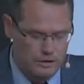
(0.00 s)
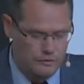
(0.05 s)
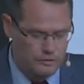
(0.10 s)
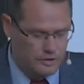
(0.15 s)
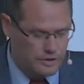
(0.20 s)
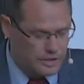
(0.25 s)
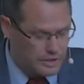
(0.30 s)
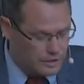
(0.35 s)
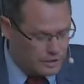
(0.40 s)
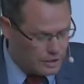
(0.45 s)

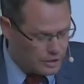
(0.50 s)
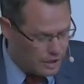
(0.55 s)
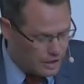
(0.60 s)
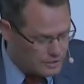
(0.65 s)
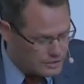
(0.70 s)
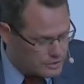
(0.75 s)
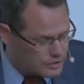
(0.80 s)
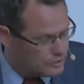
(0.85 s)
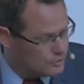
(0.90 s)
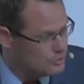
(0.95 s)
You've clearly
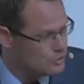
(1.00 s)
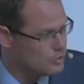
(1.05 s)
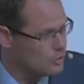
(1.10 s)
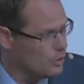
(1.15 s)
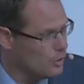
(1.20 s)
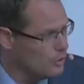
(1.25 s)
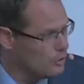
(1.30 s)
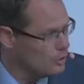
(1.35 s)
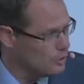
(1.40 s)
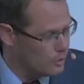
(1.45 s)
lost
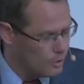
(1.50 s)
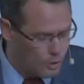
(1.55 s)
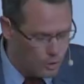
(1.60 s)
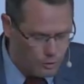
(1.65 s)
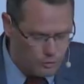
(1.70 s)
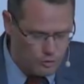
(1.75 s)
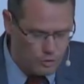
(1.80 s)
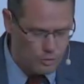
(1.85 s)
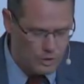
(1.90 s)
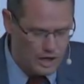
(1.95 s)
control, you're
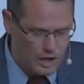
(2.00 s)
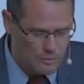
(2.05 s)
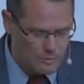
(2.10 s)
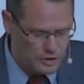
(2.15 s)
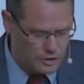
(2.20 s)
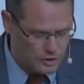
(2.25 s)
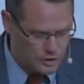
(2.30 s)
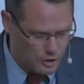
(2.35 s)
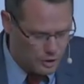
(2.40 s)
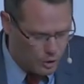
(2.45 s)

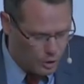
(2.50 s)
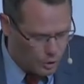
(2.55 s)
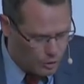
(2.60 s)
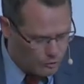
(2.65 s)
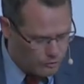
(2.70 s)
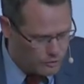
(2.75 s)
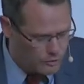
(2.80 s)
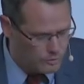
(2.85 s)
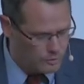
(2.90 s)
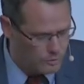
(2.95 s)
overwhelmed, and you're
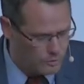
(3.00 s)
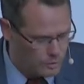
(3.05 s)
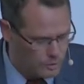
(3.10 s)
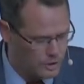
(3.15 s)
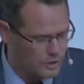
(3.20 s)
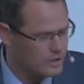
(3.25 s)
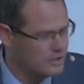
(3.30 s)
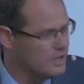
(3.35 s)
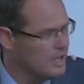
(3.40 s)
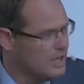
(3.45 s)

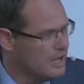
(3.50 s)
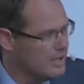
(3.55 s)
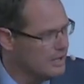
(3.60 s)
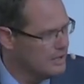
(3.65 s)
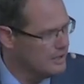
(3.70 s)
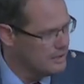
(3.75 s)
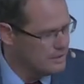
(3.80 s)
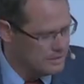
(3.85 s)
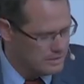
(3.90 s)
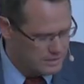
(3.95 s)
overworked.
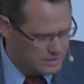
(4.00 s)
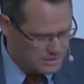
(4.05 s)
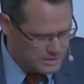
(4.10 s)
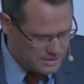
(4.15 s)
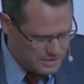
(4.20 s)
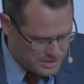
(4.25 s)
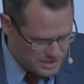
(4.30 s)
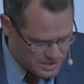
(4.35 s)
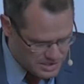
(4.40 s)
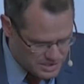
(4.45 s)

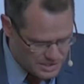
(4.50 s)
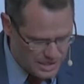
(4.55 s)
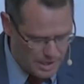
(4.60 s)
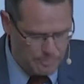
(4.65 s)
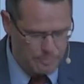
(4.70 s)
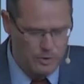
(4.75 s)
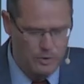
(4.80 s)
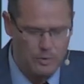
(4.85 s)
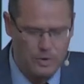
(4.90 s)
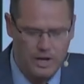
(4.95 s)

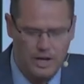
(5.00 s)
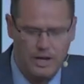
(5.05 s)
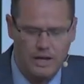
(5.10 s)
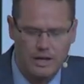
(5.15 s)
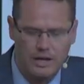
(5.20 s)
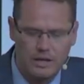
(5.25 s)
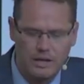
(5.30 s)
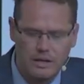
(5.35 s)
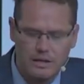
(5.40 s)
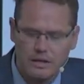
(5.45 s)
Step
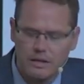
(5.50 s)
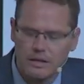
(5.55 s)
away.